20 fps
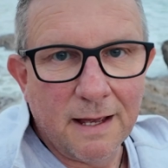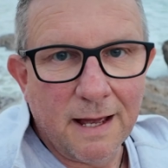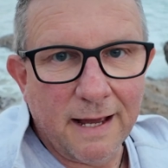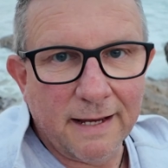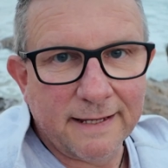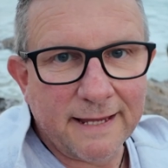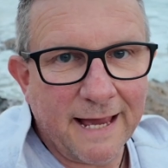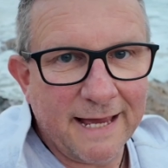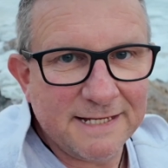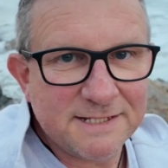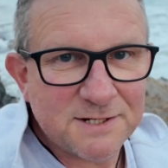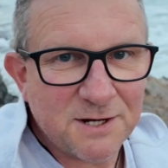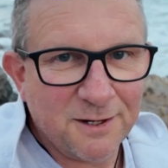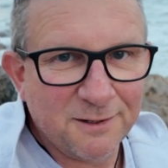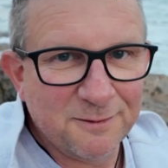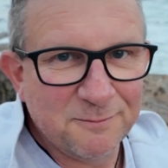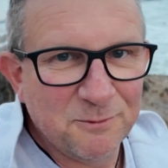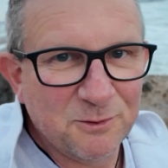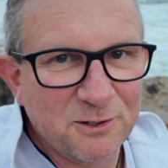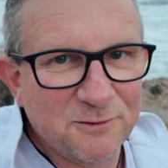Okay,
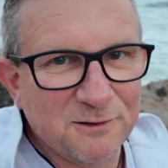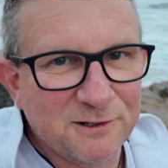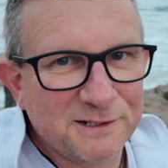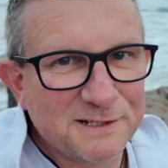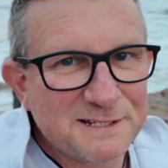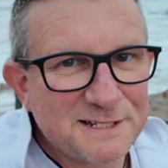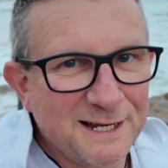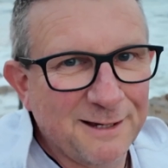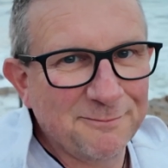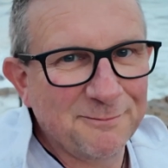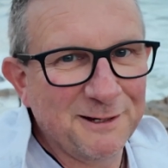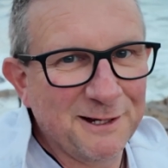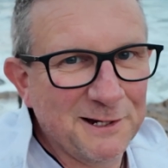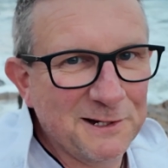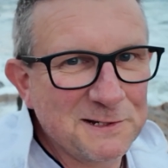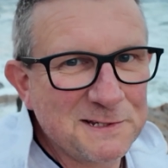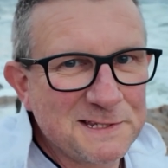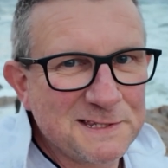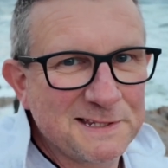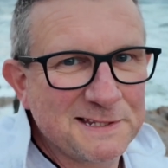time to move on to something
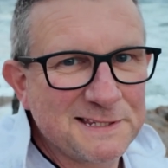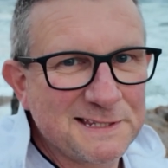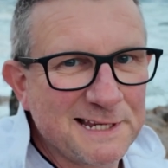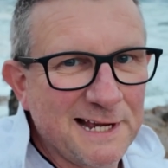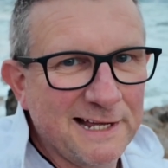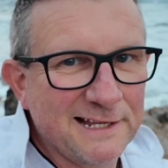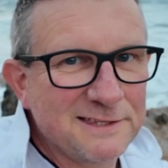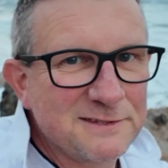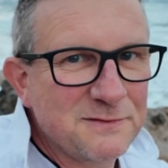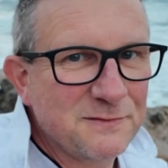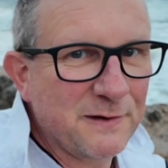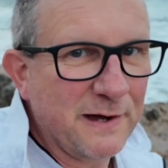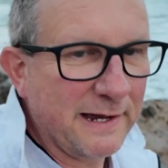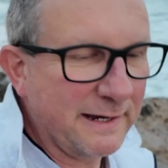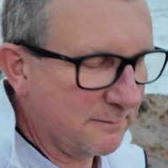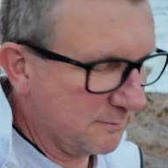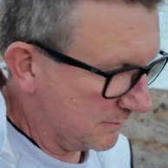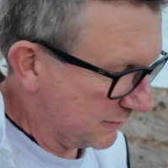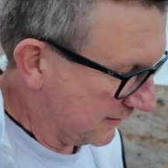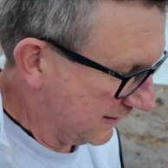else. The sun's
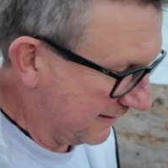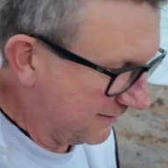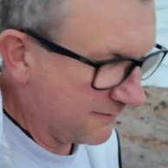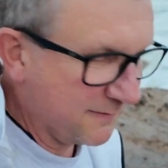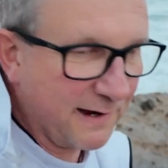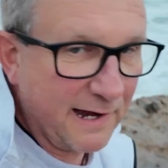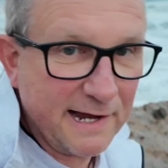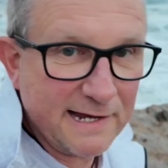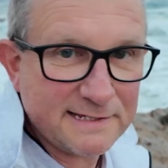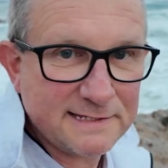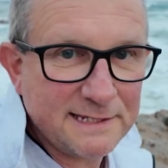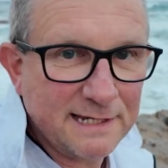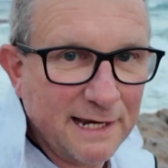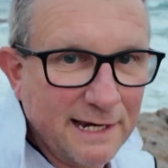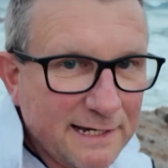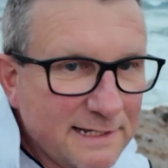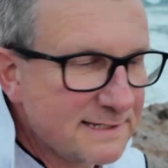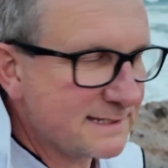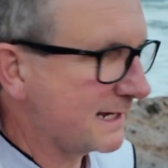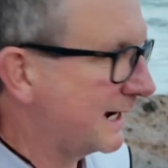fading pretty fast
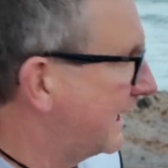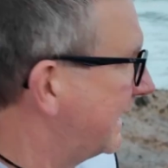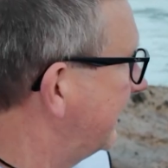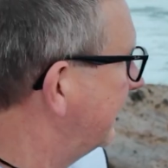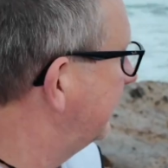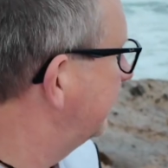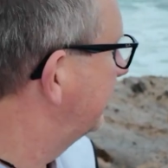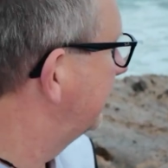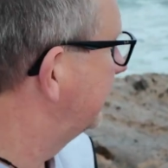now, so